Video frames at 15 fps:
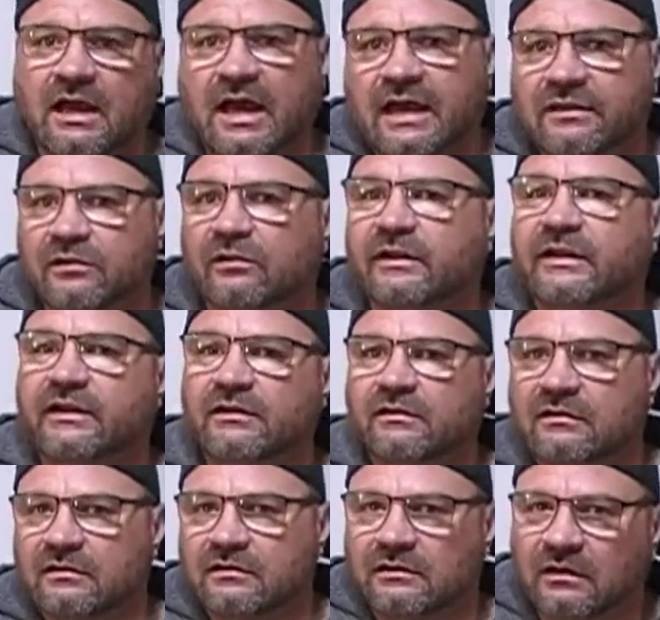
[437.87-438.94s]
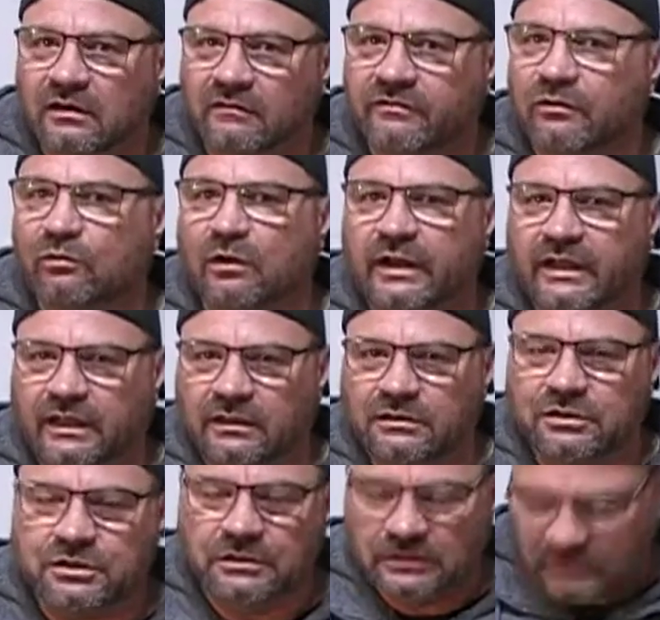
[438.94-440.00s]
either end of the
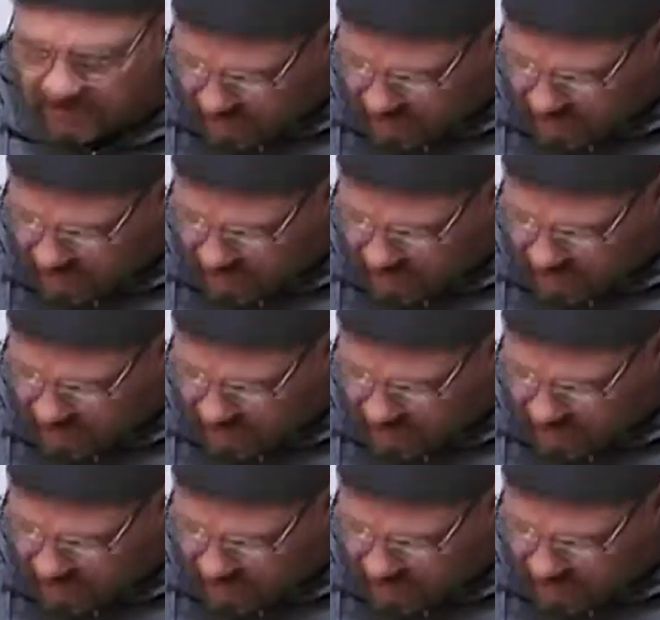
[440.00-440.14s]
range.